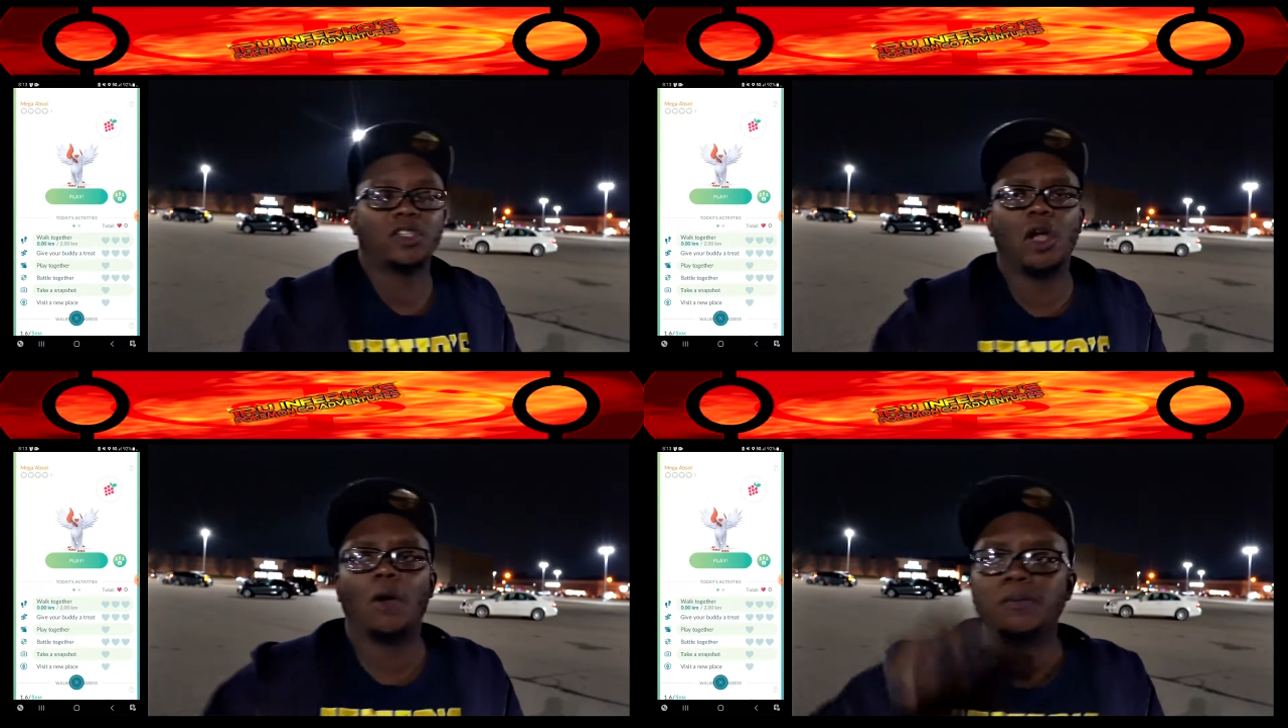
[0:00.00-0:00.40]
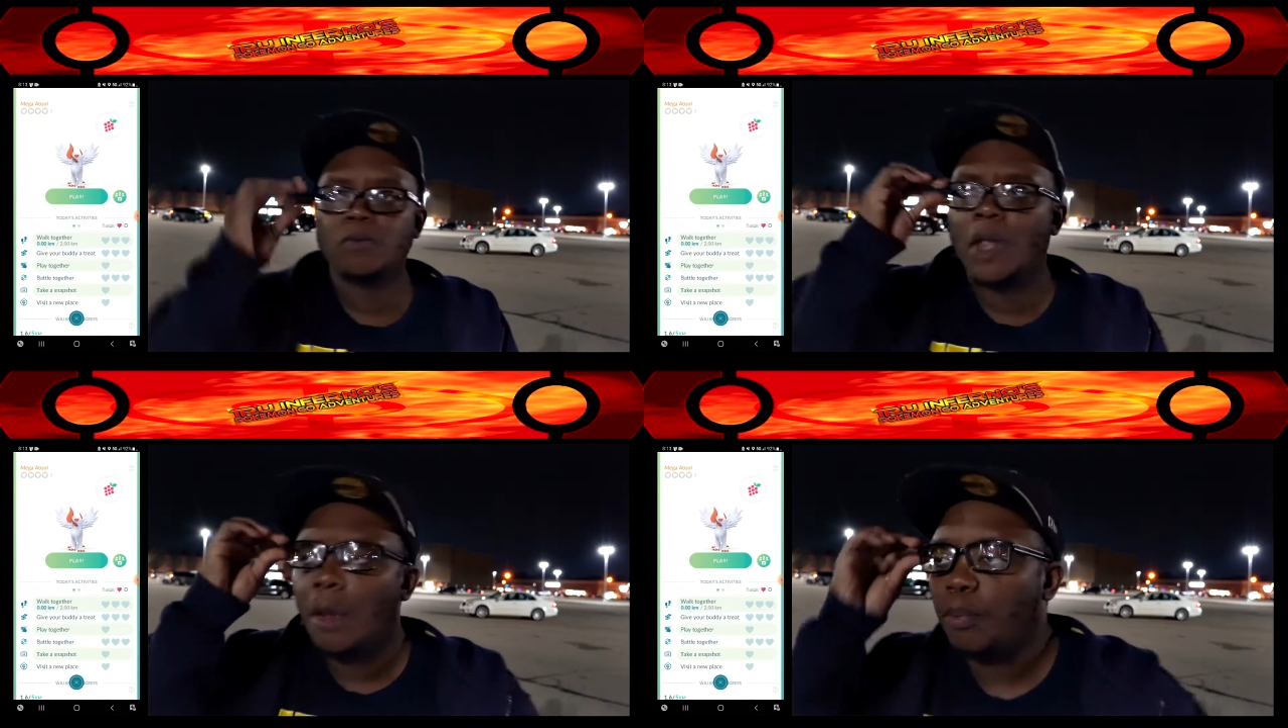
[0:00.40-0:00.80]
So
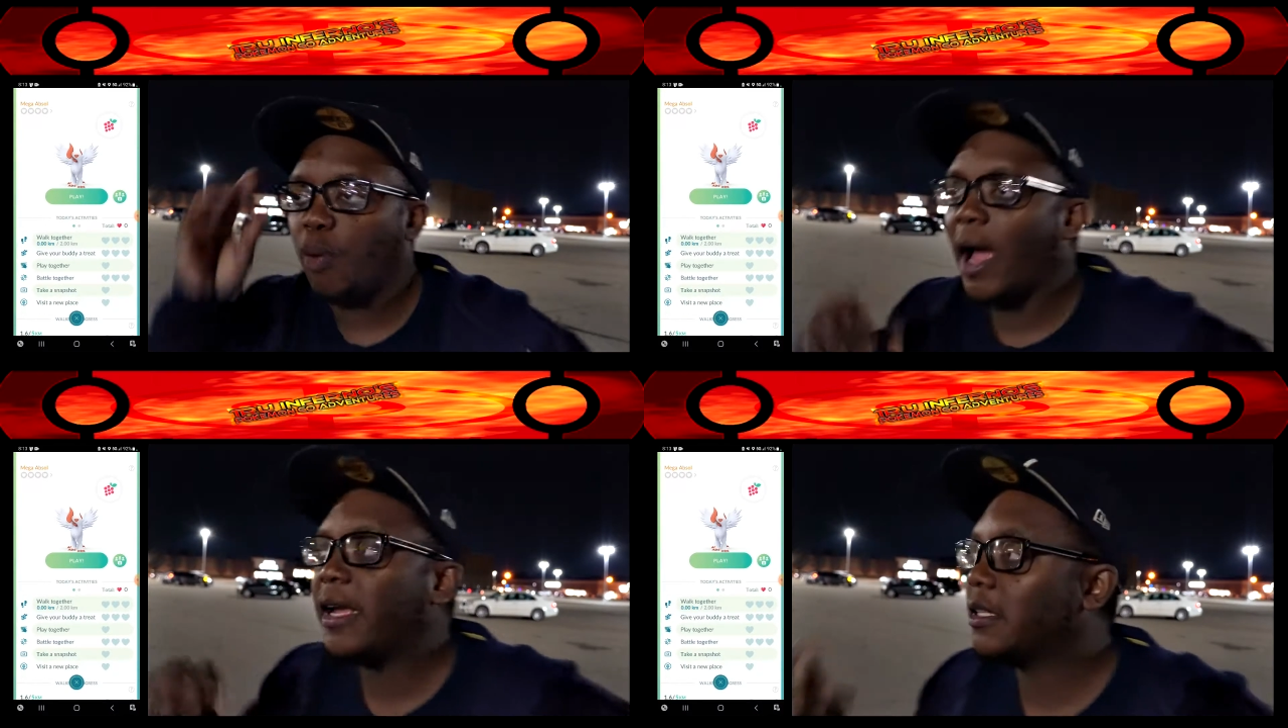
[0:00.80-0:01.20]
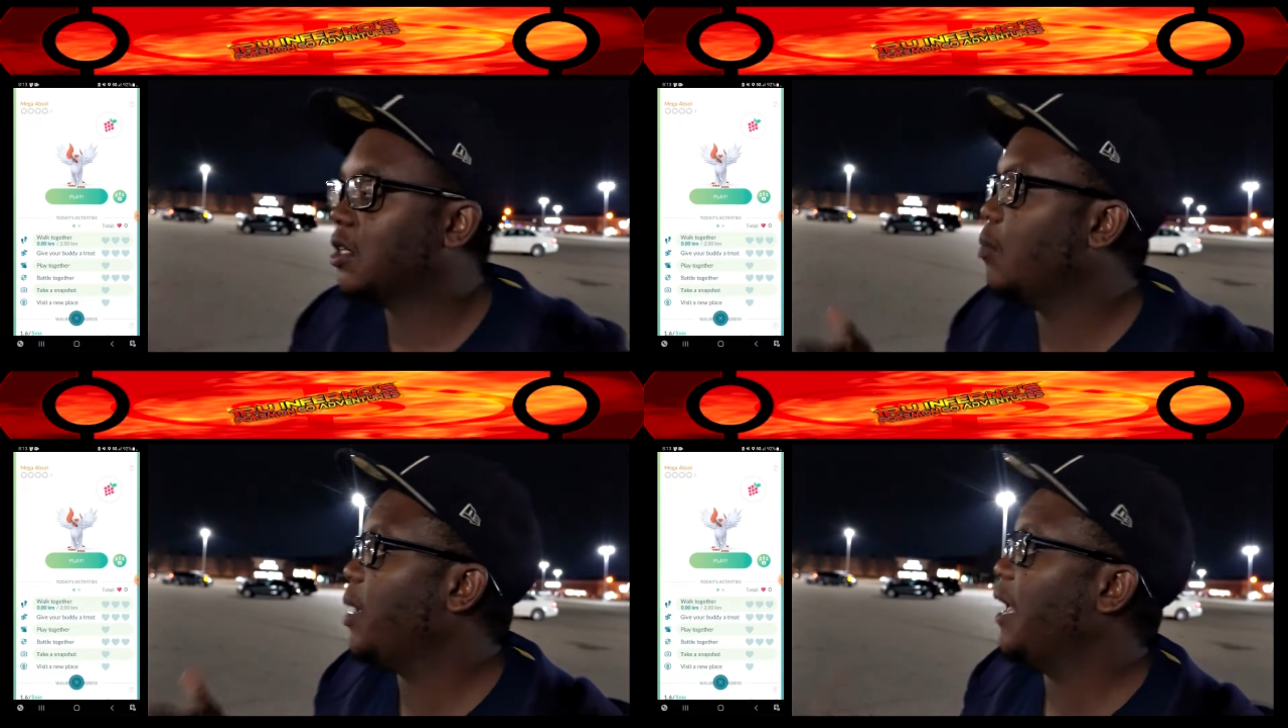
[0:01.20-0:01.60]
prior
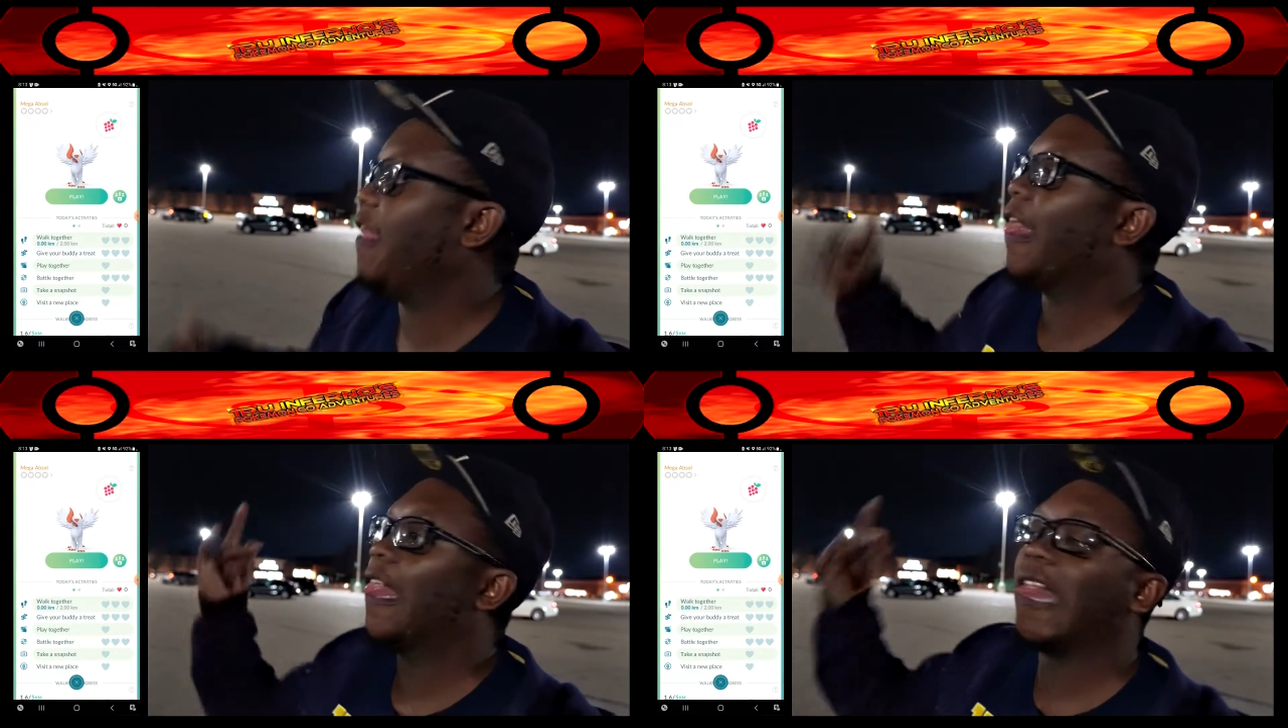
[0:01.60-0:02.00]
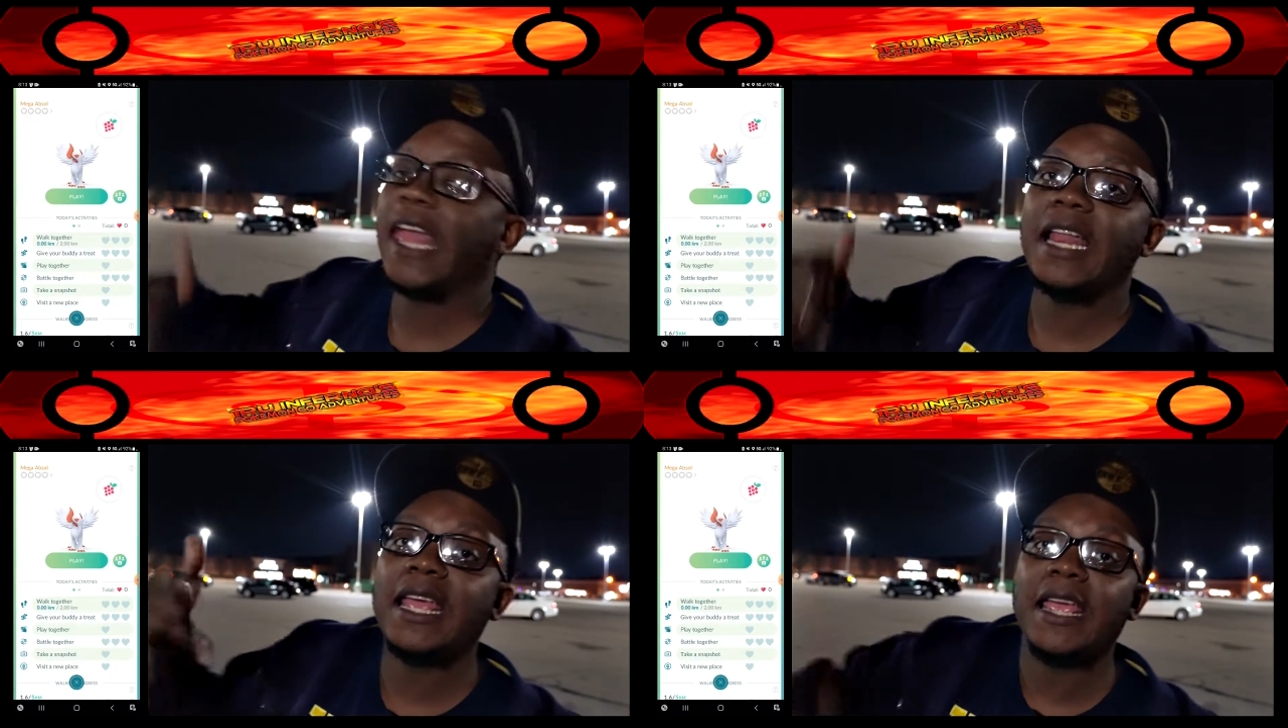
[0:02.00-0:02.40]
to me
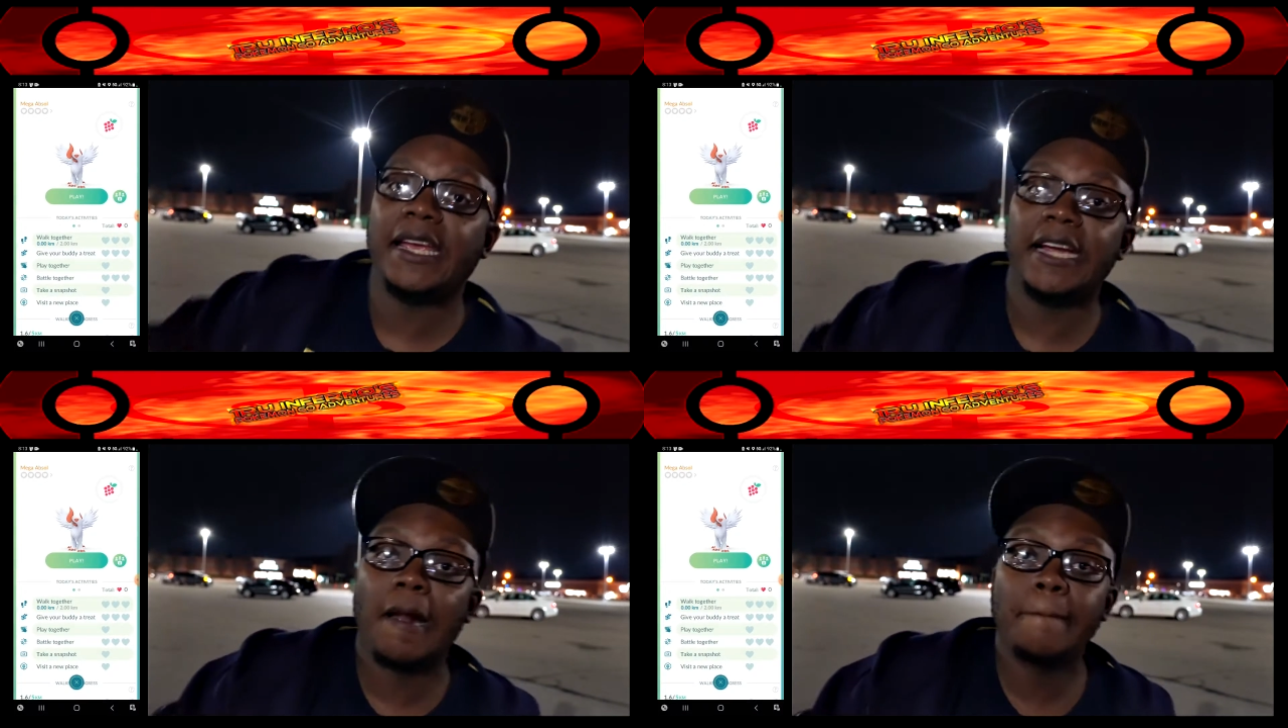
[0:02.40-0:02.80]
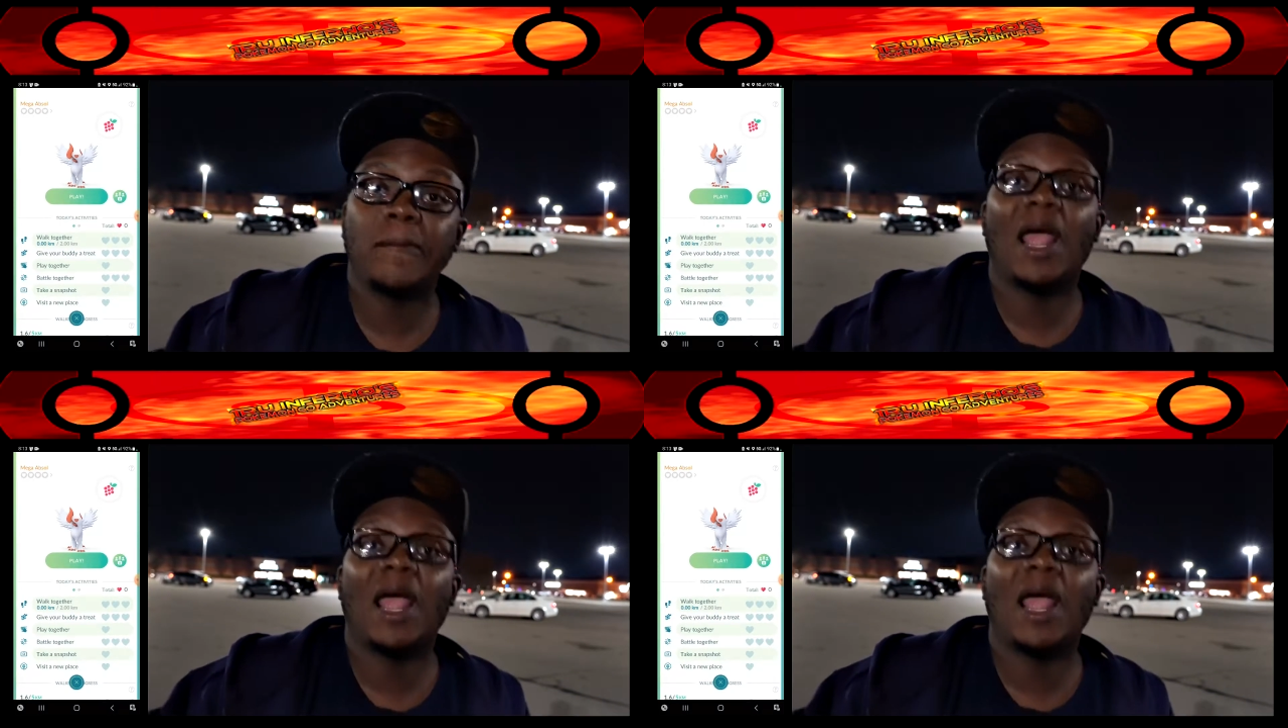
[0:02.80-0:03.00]
getting here,